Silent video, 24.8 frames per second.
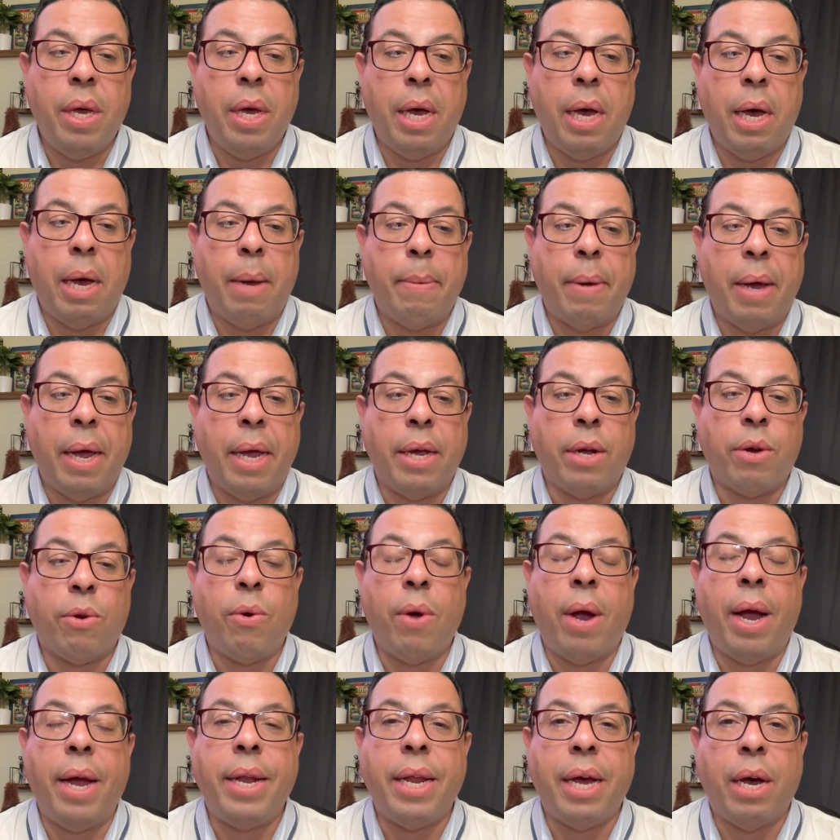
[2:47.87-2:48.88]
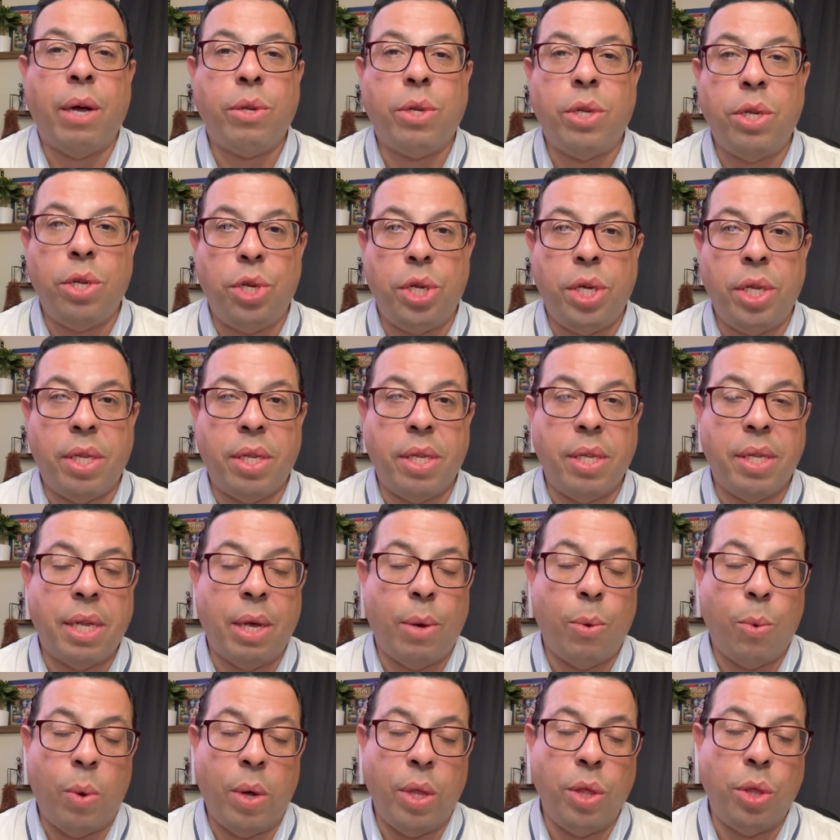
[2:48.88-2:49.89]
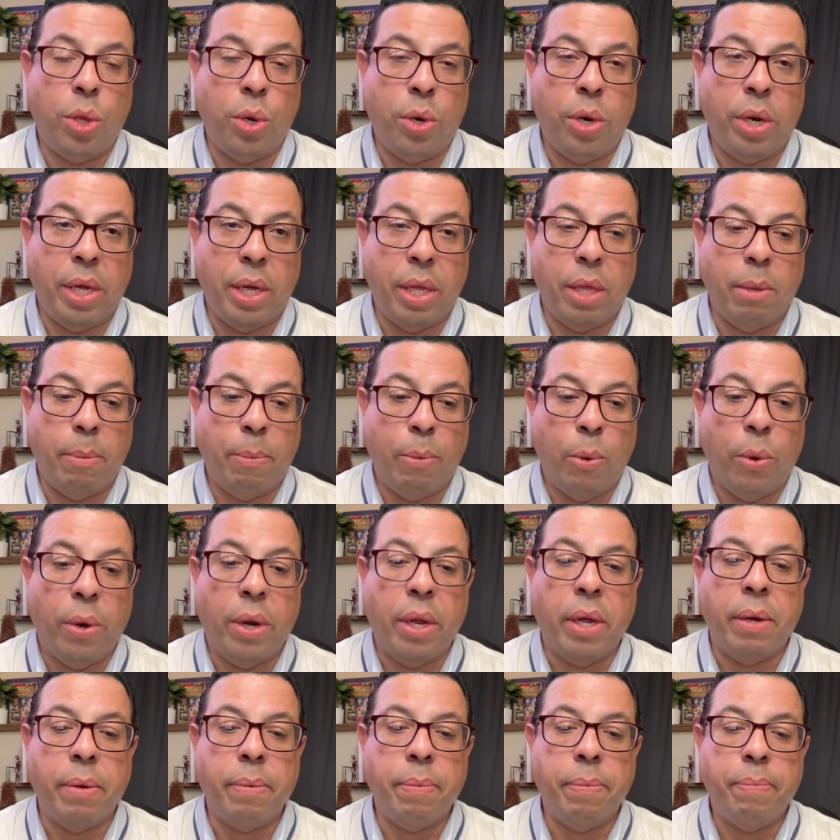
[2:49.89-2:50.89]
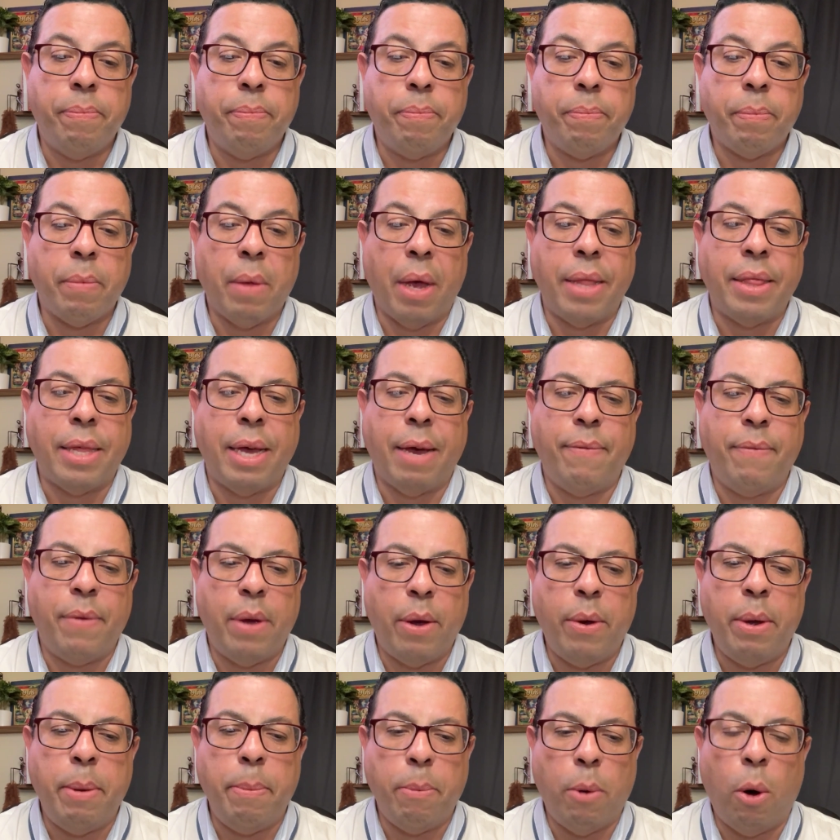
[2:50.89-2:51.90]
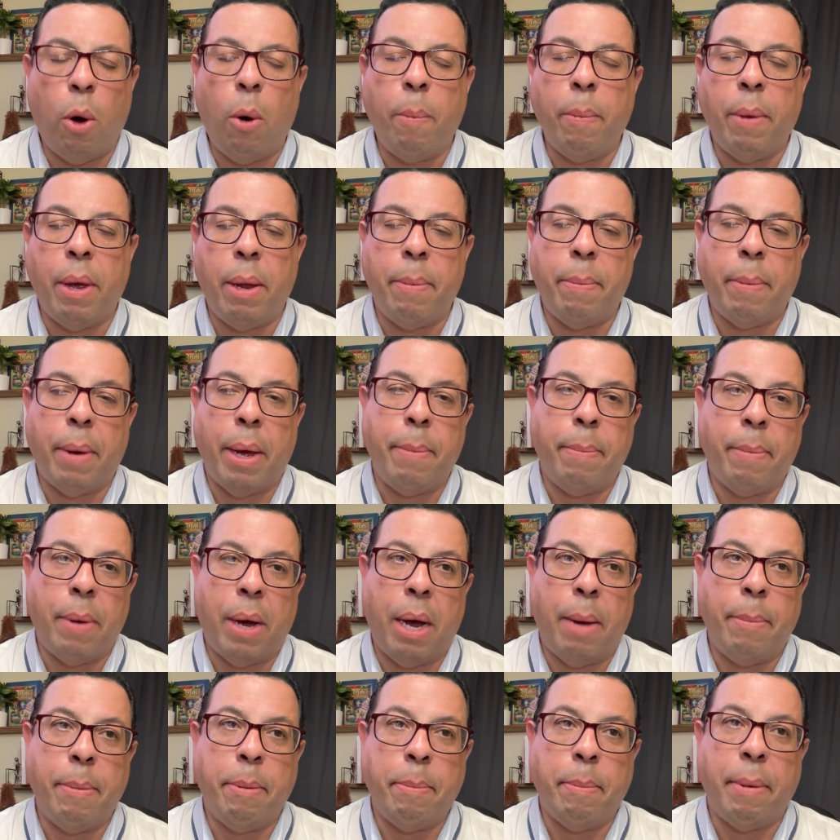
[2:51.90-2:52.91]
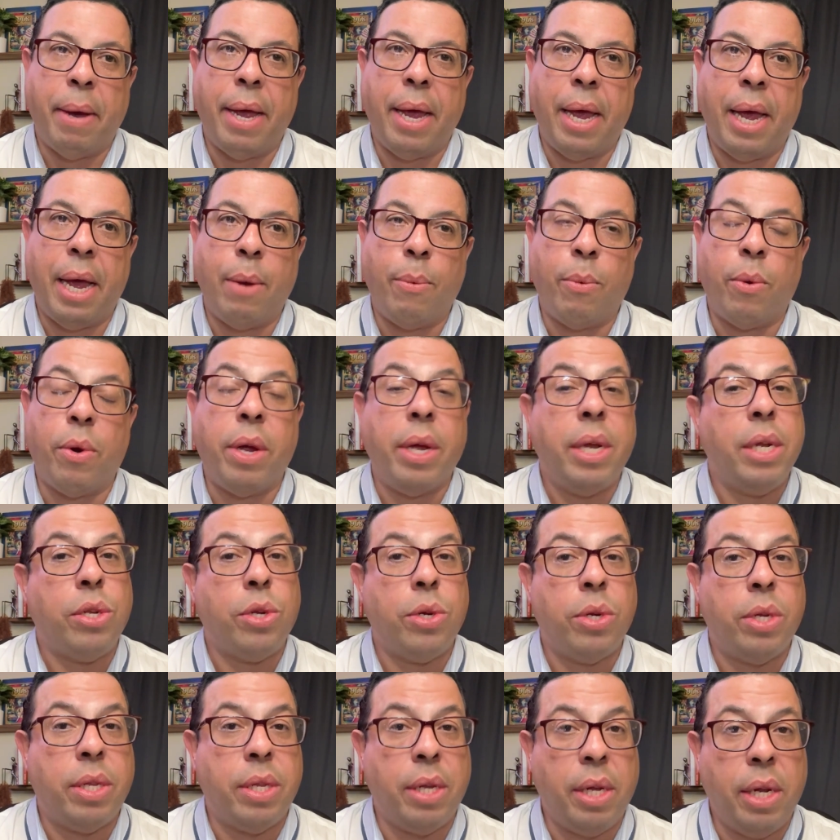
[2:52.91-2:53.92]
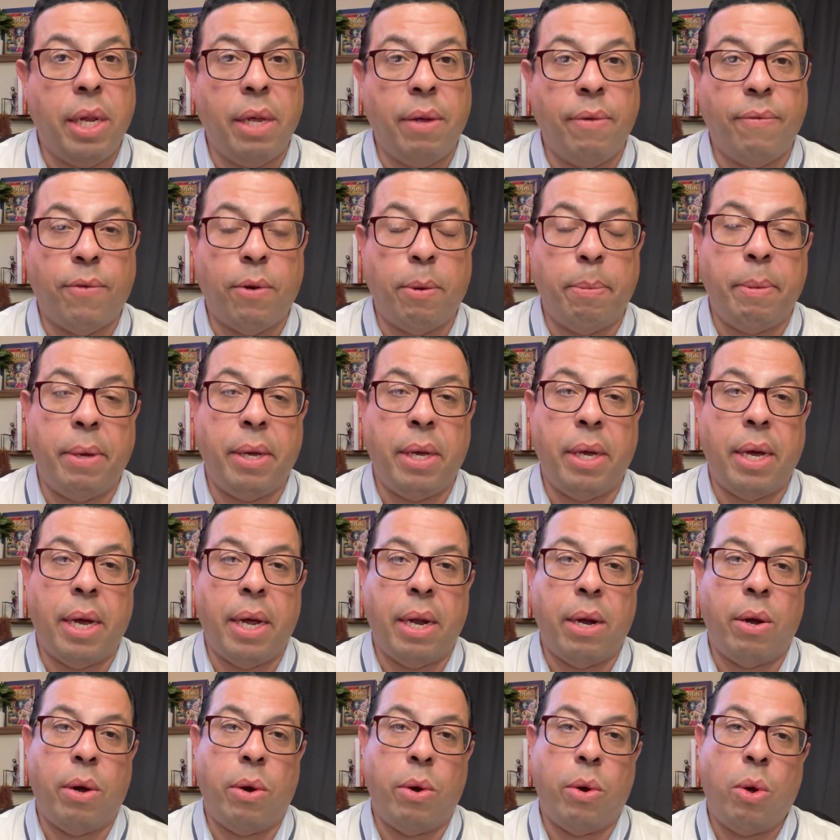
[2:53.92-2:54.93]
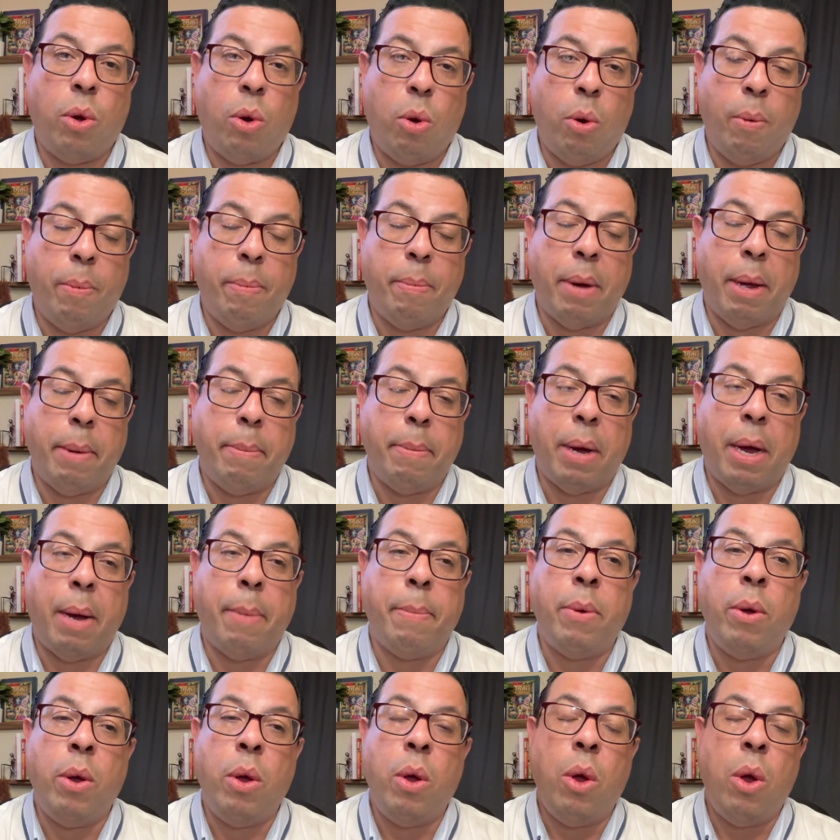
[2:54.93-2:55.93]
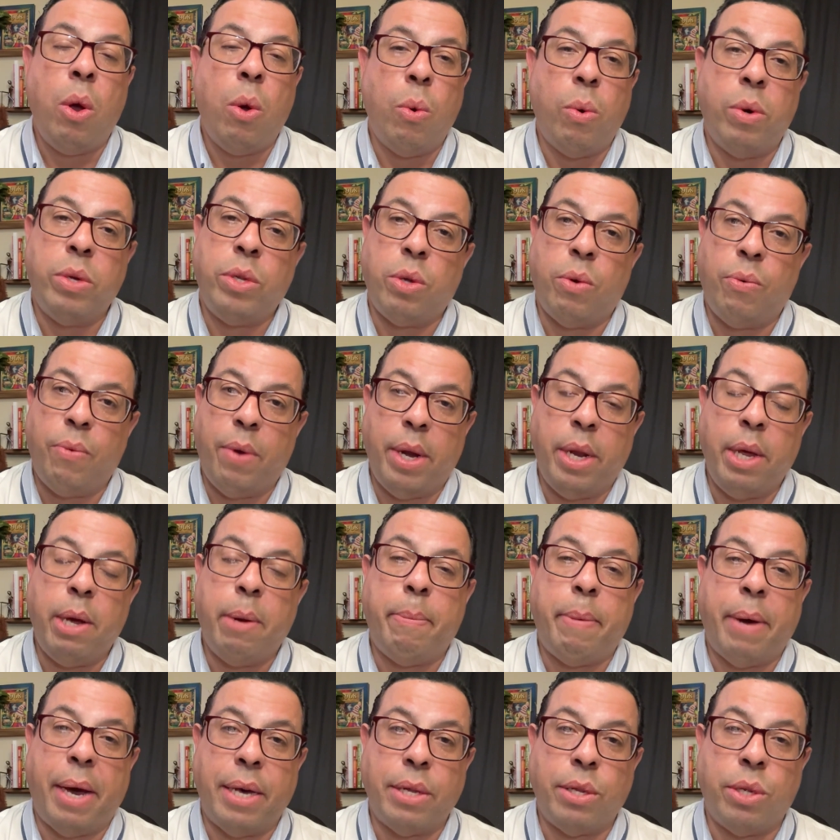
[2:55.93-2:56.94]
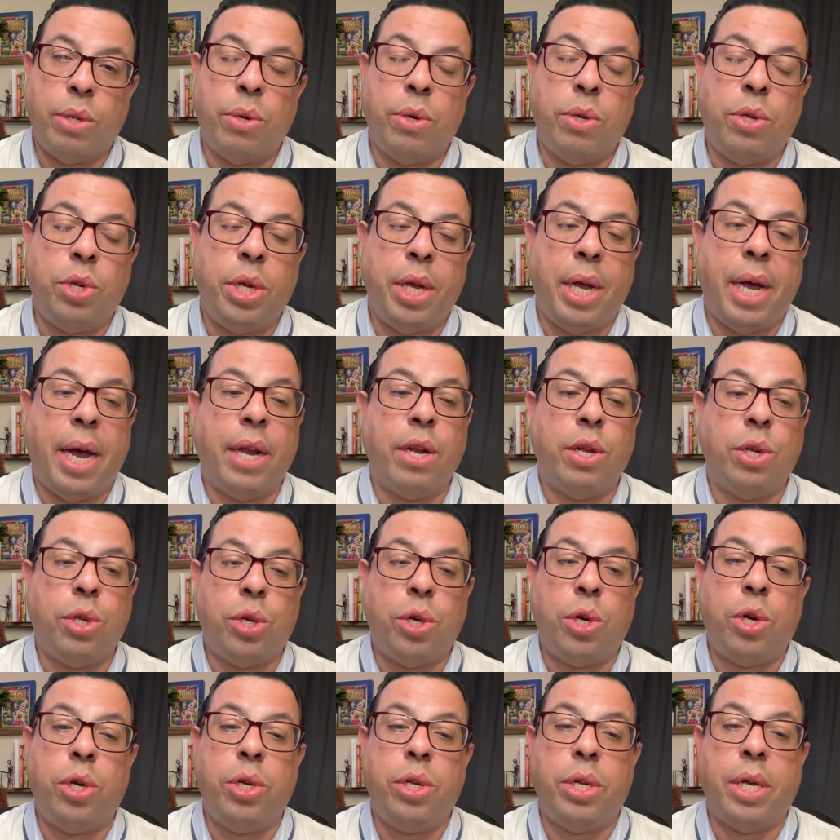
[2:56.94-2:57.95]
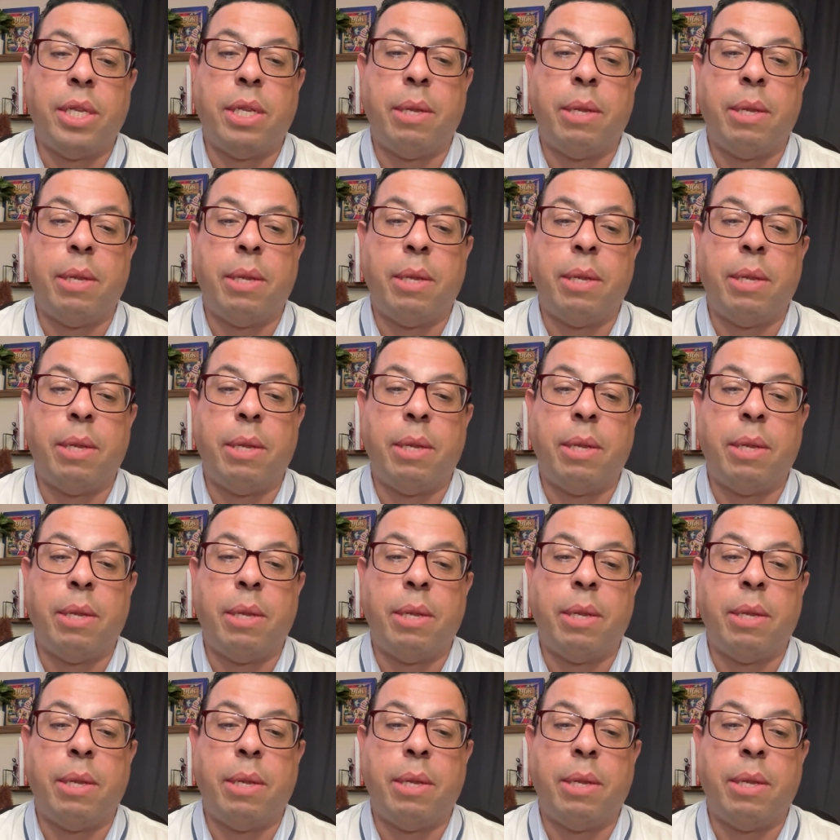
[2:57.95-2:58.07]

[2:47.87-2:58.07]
I cried out to Jesus at 1:30 in the morning. At that very moment, my mom and my aunt were interceding for me at her home. My mom was already a pastor. She had a church.